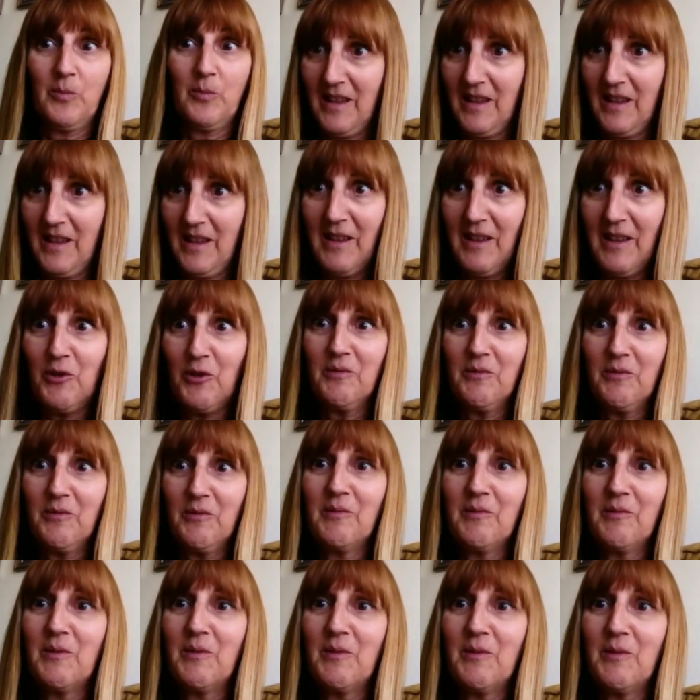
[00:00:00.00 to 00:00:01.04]
something I
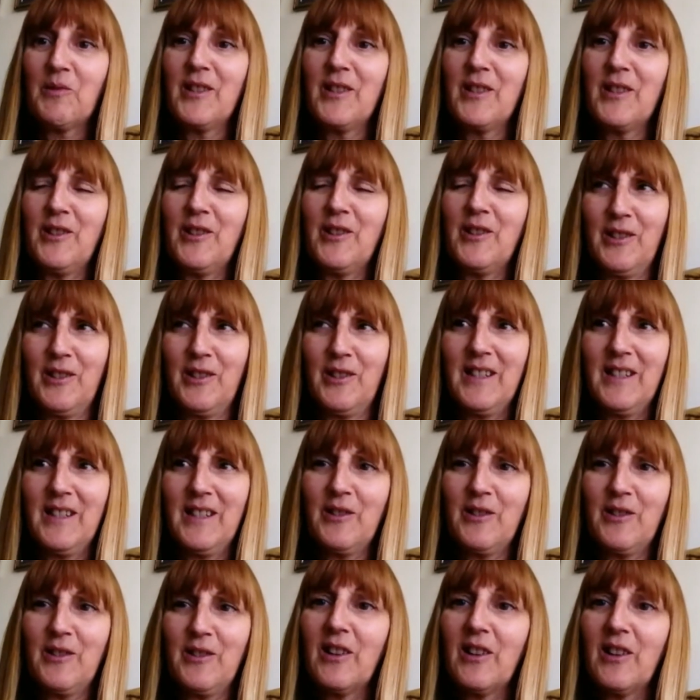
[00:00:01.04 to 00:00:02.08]
thought we wouldn't return to
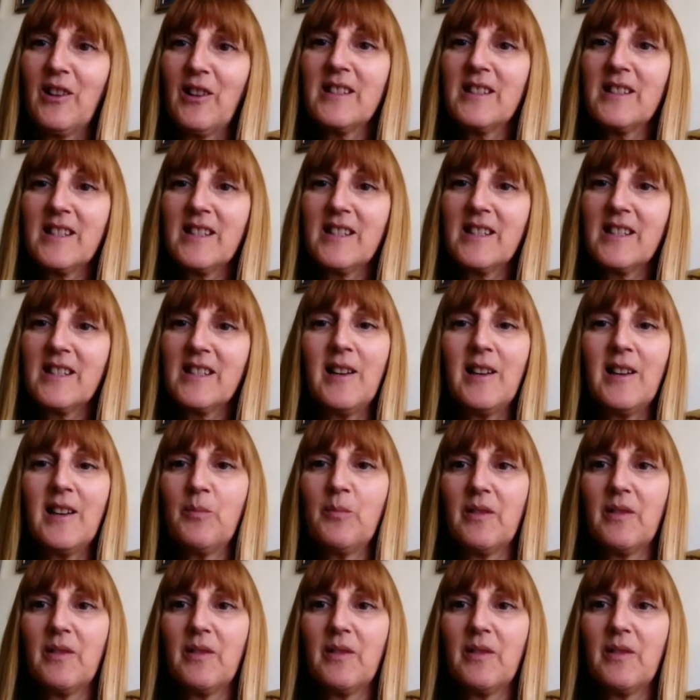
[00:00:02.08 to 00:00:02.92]
because it took a long time.